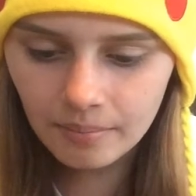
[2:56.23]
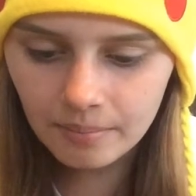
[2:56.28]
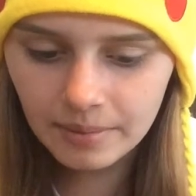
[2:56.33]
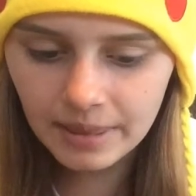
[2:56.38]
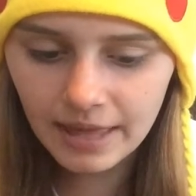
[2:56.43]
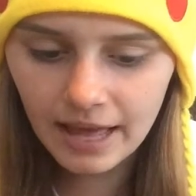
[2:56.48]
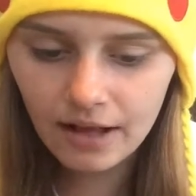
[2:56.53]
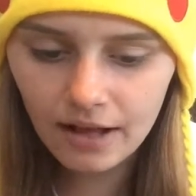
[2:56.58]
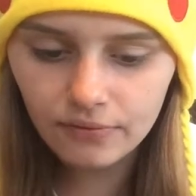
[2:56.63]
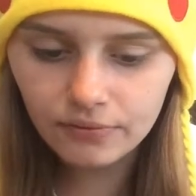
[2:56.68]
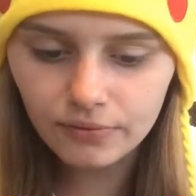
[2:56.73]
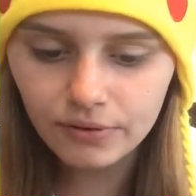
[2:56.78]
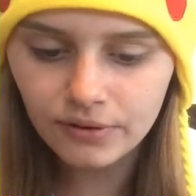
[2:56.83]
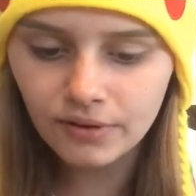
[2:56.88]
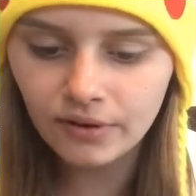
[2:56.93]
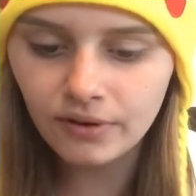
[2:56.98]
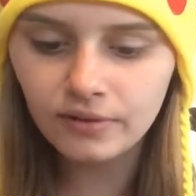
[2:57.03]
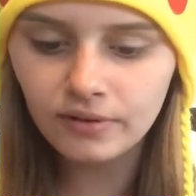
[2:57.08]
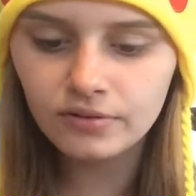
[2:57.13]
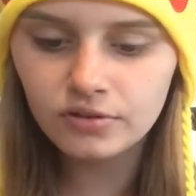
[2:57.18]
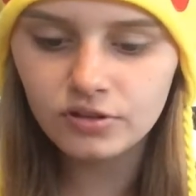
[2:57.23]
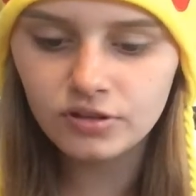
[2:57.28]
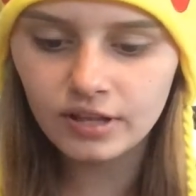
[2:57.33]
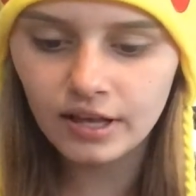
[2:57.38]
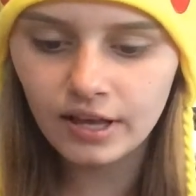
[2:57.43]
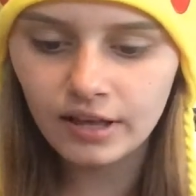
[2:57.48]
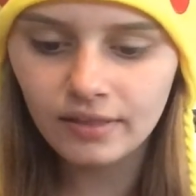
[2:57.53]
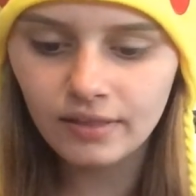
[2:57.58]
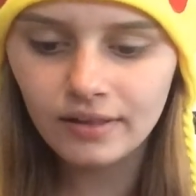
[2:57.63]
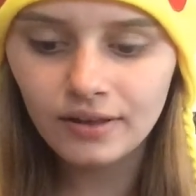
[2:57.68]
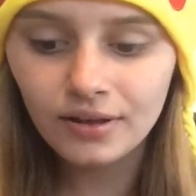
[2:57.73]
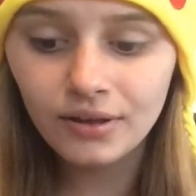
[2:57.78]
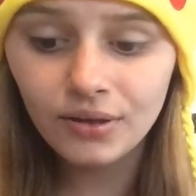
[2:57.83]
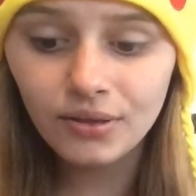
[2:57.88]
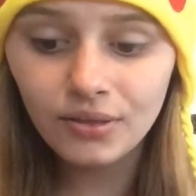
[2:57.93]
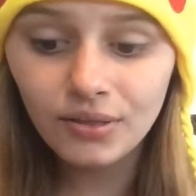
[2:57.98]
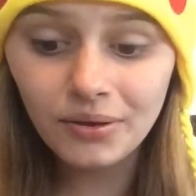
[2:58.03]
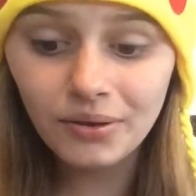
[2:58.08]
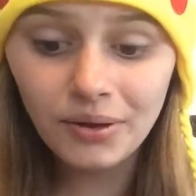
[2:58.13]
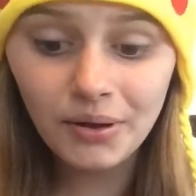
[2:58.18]
Meowth returned, she said.
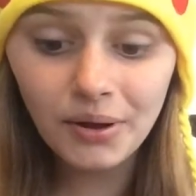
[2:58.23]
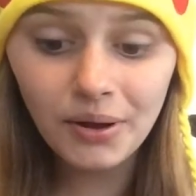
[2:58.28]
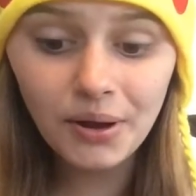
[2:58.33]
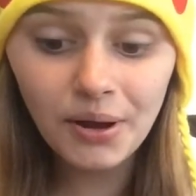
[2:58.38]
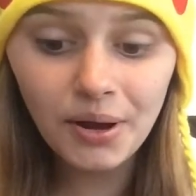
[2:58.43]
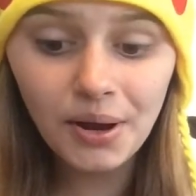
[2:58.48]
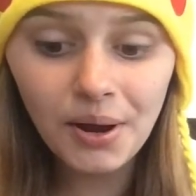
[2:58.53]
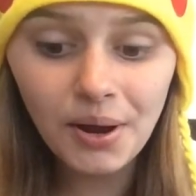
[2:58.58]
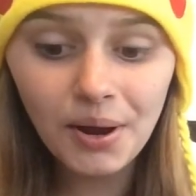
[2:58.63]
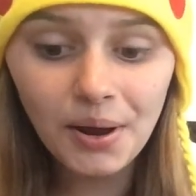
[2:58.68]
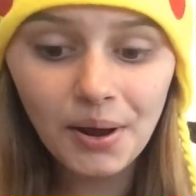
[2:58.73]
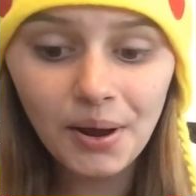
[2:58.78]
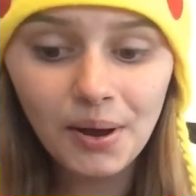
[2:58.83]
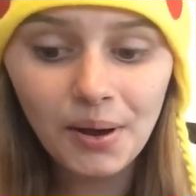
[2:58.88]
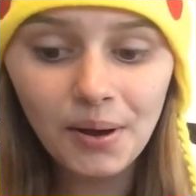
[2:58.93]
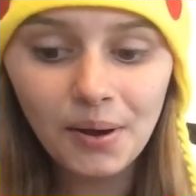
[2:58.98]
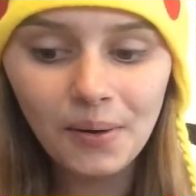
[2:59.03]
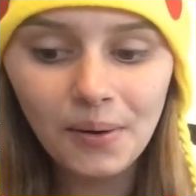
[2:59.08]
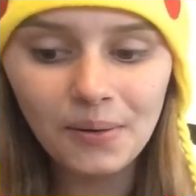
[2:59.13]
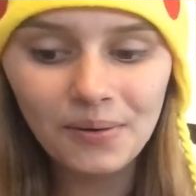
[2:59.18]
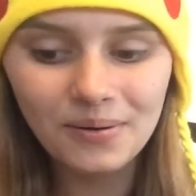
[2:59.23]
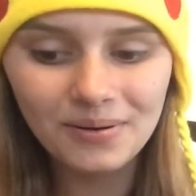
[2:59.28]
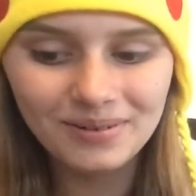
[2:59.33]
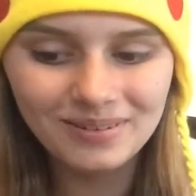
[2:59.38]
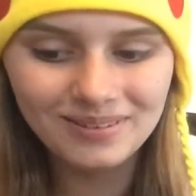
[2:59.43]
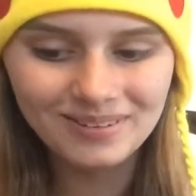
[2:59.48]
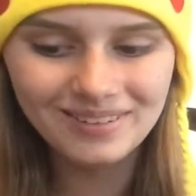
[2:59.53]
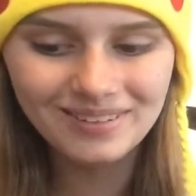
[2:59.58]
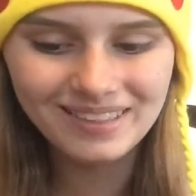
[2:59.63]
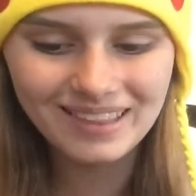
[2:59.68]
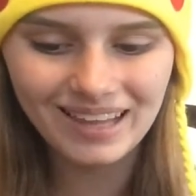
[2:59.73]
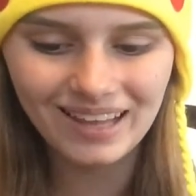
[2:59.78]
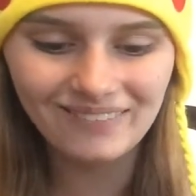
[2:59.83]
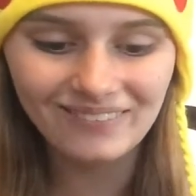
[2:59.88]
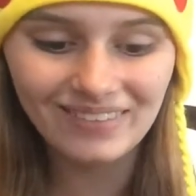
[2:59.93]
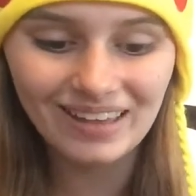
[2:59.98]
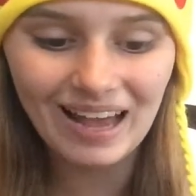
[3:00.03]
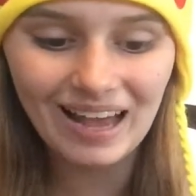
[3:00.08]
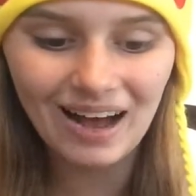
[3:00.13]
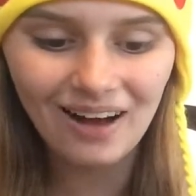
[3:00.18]
No, said
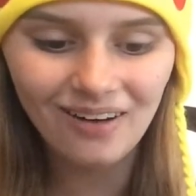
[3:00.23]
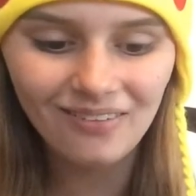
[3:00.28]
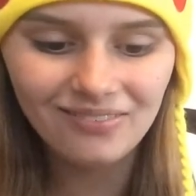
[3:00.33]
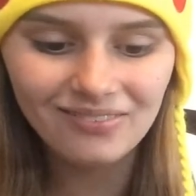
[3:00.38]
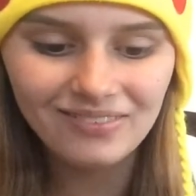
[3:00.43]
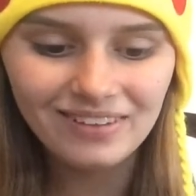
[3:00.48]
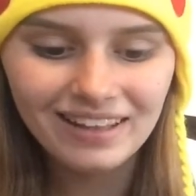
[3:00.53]
Meowth.